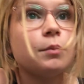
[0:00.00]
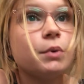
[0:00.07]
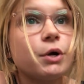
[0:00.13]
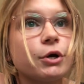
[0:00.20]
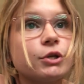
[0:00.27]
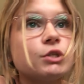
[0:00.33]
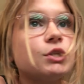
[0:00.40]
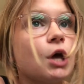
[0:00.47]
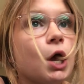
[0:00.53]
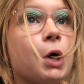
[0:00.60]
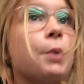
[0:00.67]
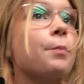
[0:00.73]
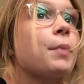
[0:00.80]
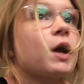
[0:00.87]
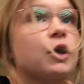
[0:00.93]
because
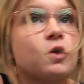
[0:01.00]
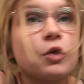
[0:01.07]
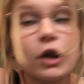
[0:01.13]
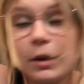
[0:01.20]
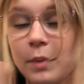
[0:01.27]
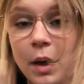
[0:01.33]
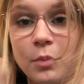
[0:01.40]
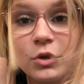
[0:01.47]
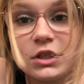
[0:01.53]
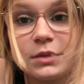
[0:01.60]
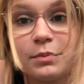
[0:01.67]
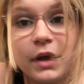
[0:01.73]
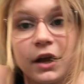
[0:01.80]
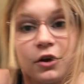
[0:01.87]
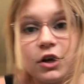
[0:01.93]
my grandma wasn't
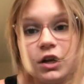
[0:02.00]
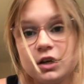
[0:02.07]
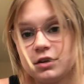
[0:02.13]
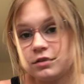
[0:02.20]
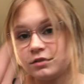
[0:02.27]
married.